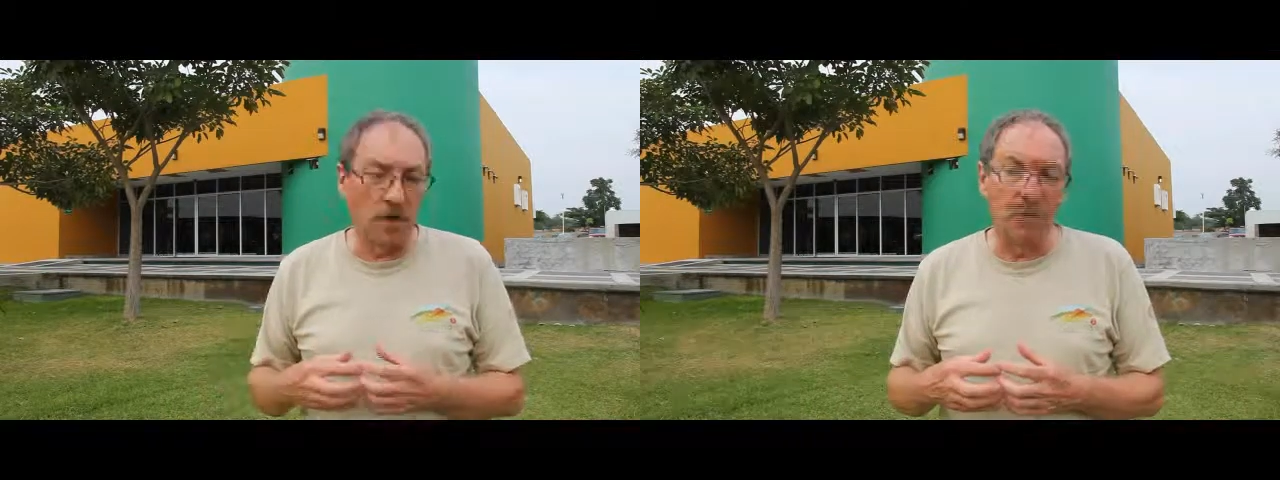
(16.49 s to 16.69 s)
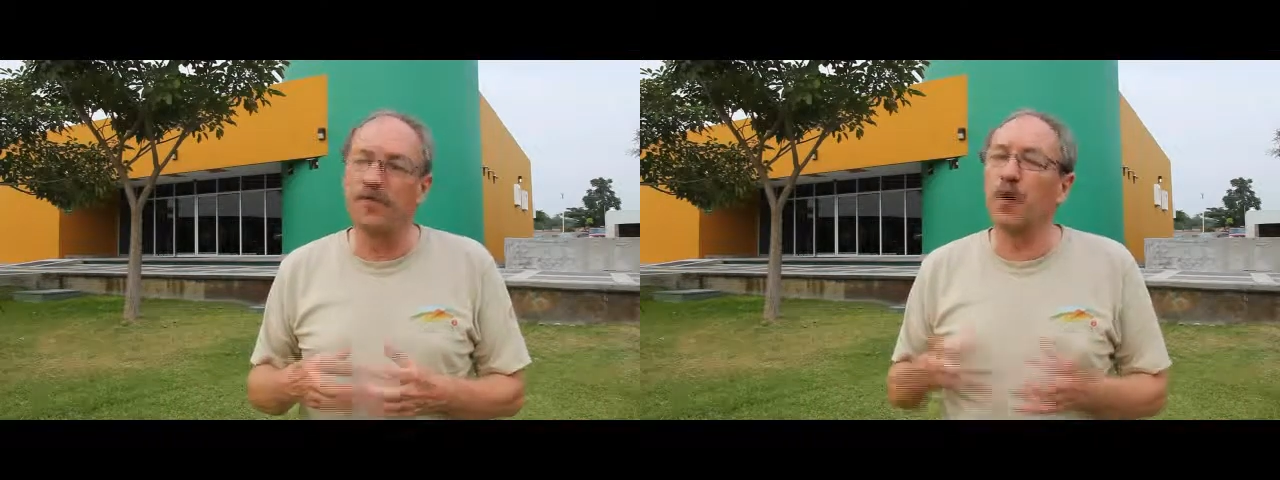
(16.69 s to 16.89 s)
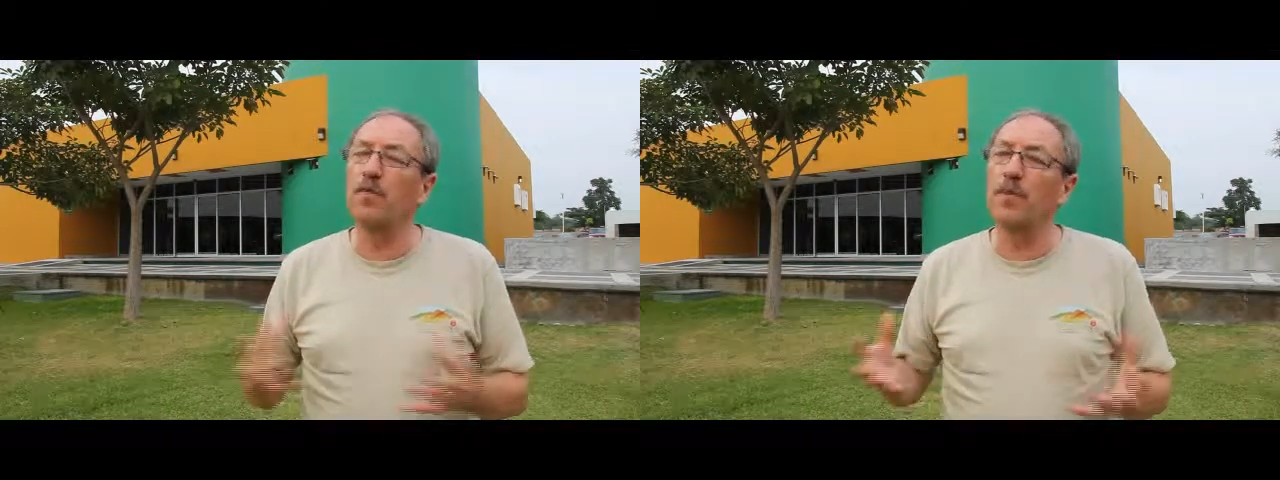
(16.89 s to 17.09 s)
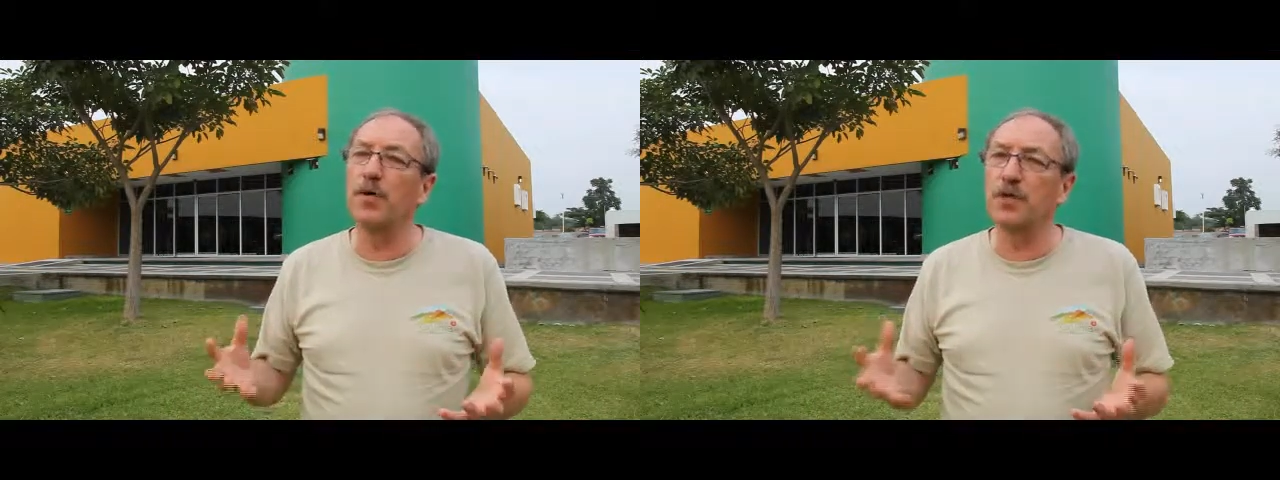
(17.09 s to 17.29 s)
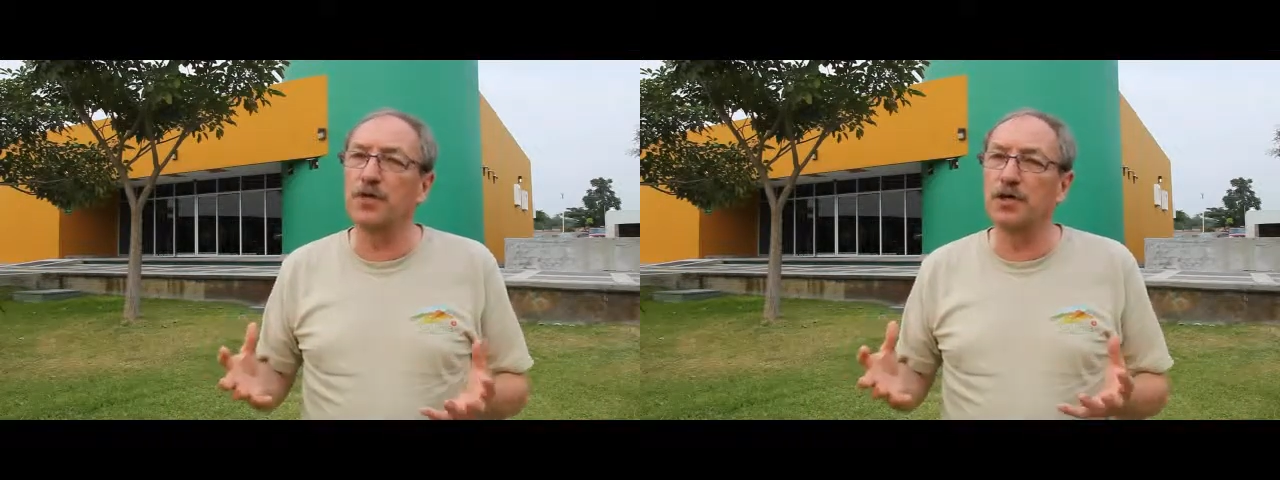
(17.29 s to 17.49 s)
I'm involved
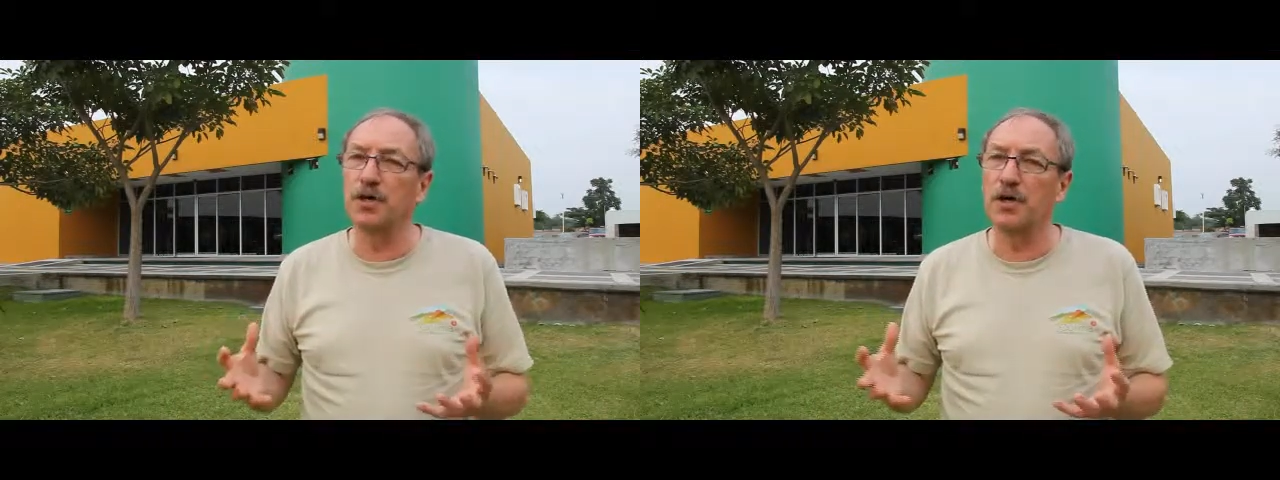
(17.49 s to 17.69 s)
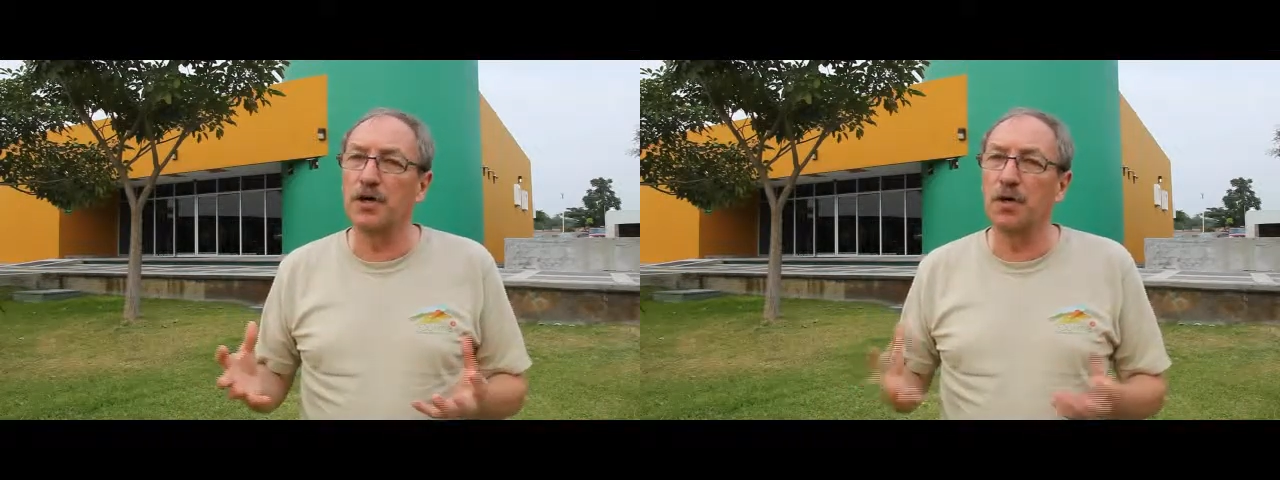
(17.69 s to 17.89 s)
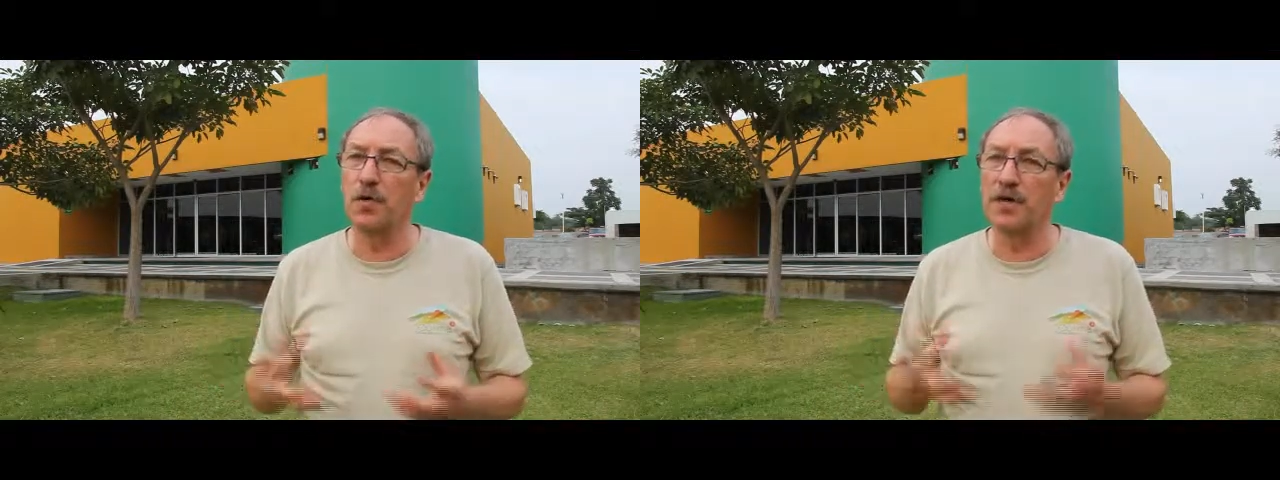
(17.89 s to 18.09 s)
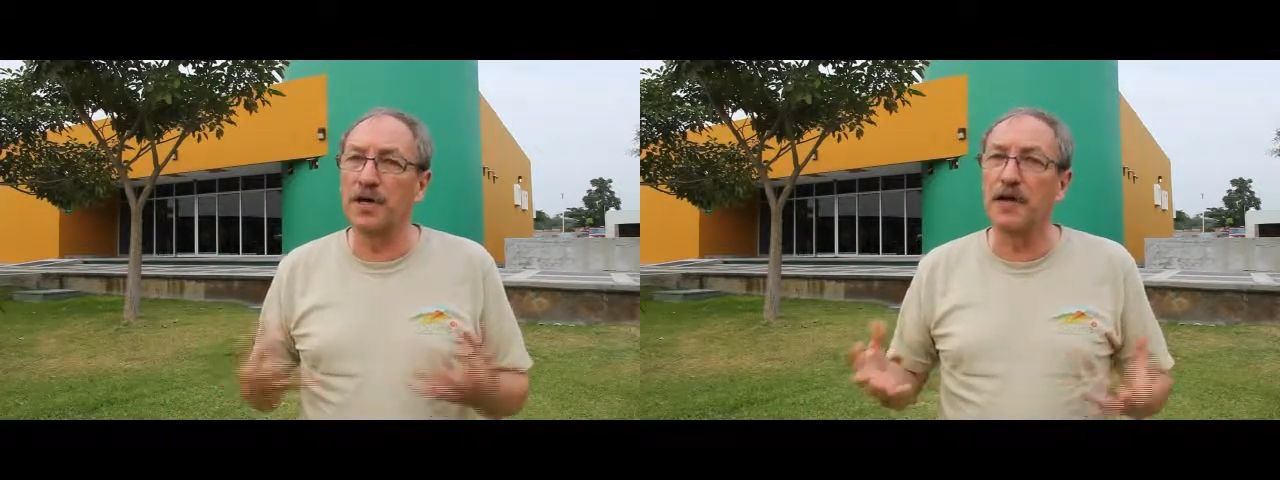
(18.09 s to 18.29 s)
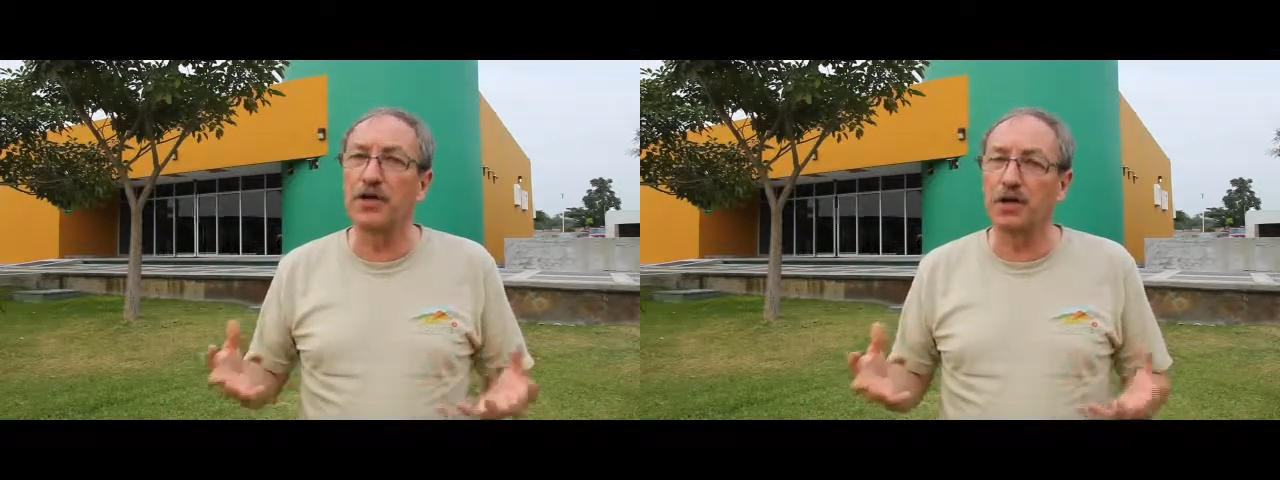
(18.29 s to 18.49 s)
both as a
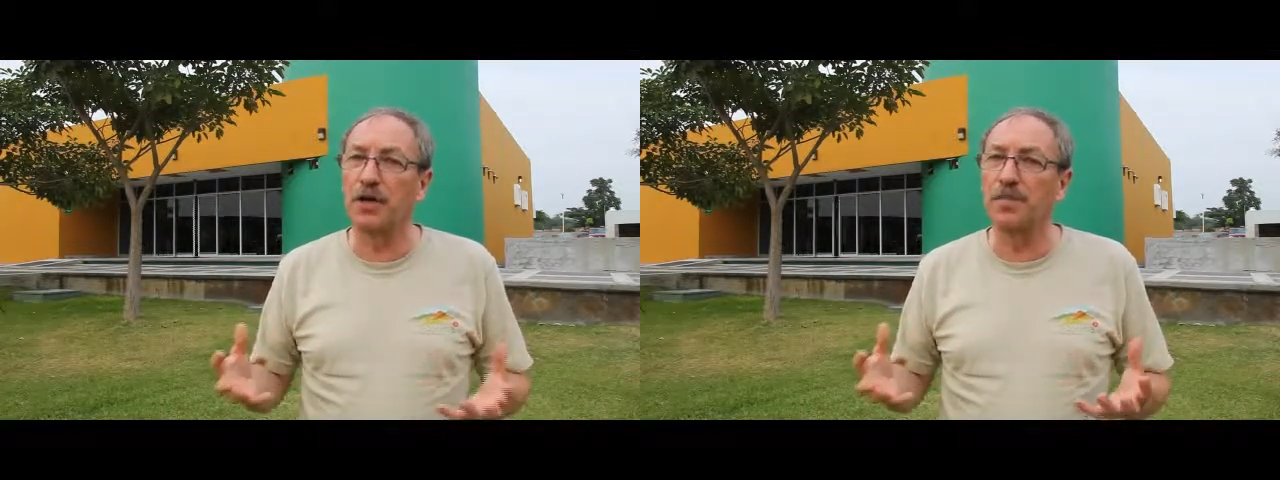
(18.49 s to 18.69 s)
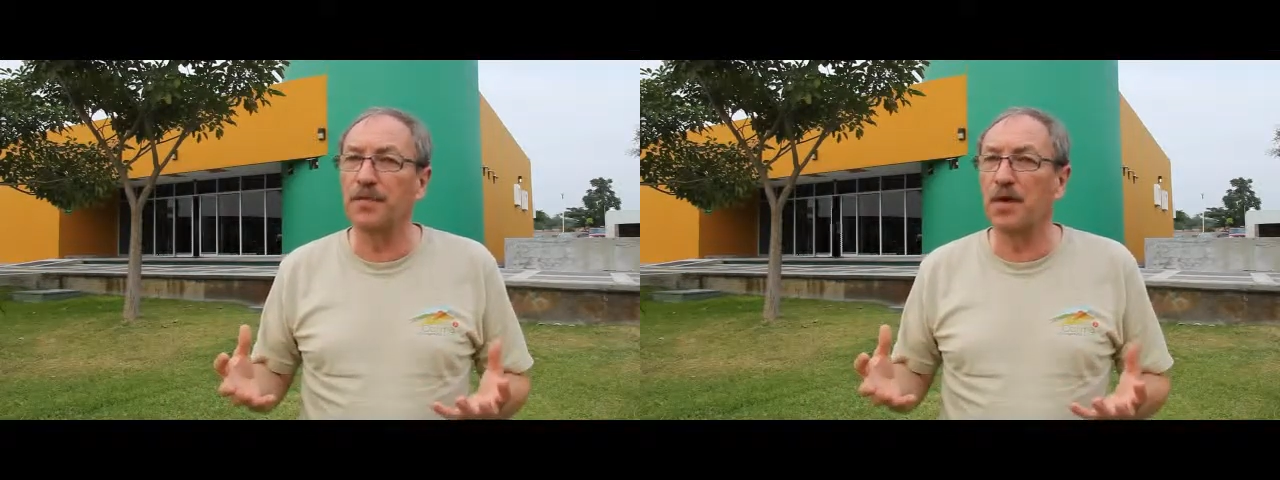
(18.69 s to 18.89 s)
coordinator